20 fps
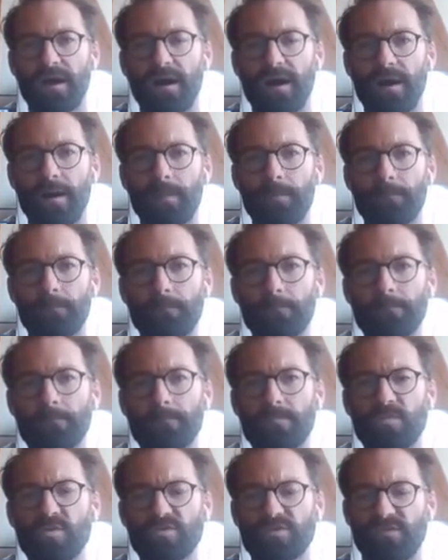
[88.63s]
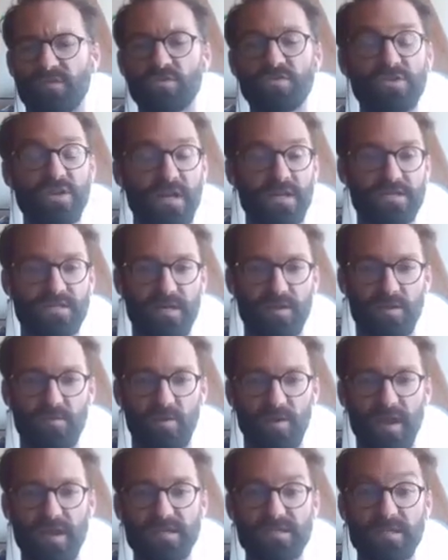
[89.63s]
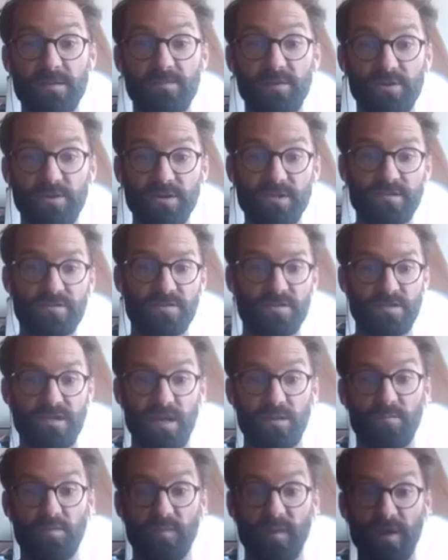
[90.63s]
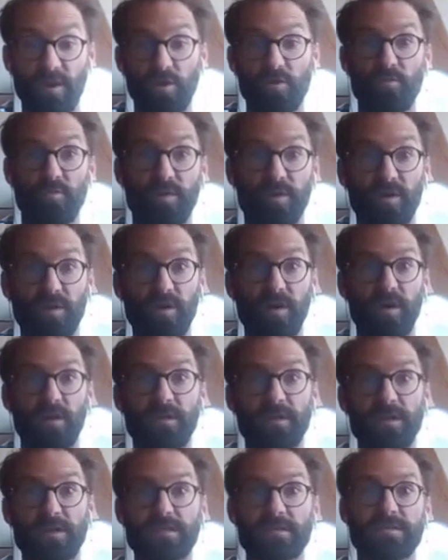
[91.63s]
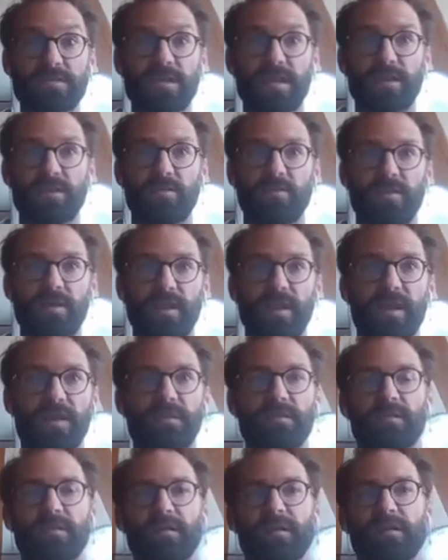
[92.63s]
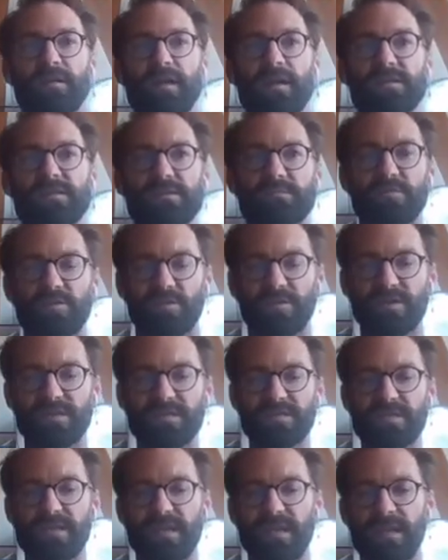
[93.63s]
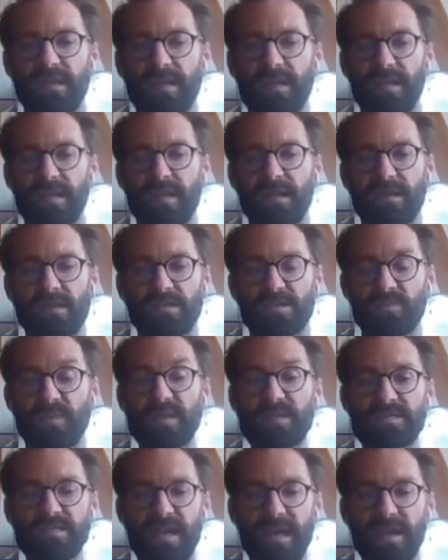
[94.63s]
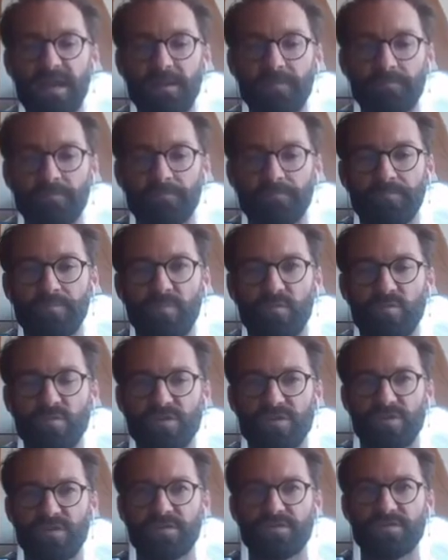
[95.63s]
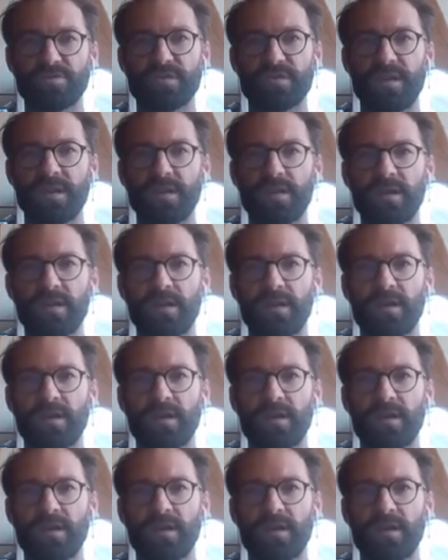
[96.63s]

There's a few studies out there about asymmetries. There's a couple by Cooper and colleagues that look at asymmetries in speed skating, which are interesting.